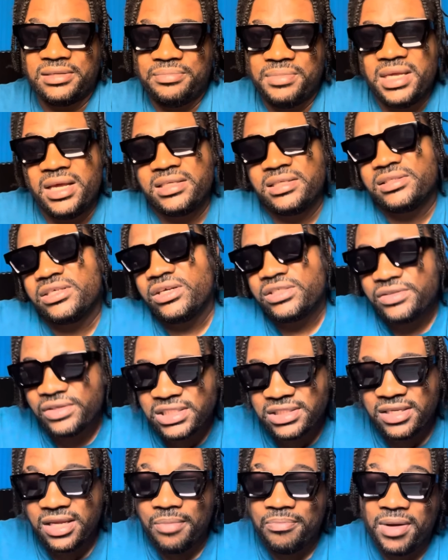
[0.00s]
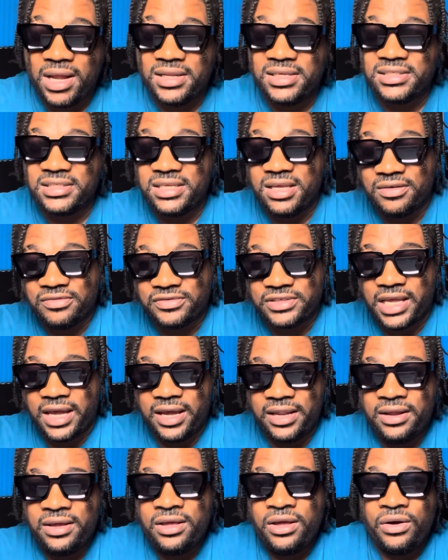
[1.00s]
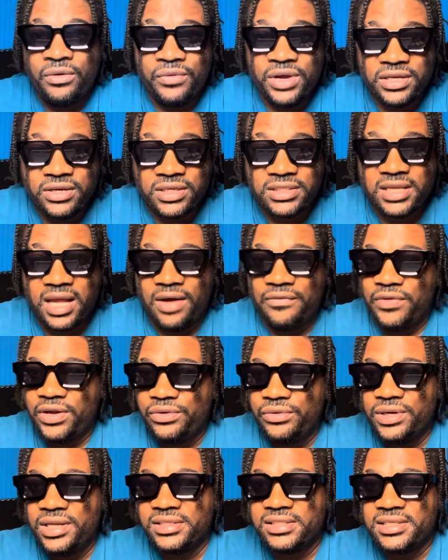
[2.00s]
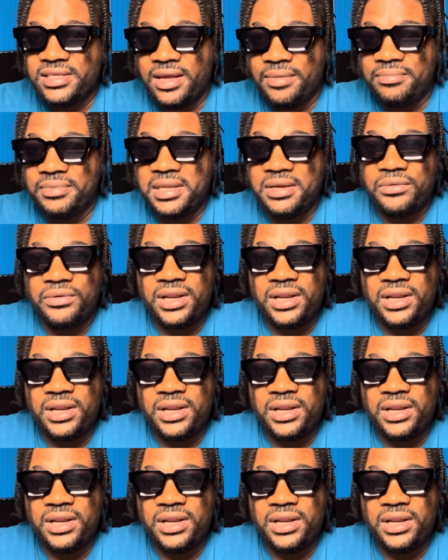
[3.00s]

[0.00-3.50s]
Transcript: be it just to stay on the safe side, we just have to do the same thing.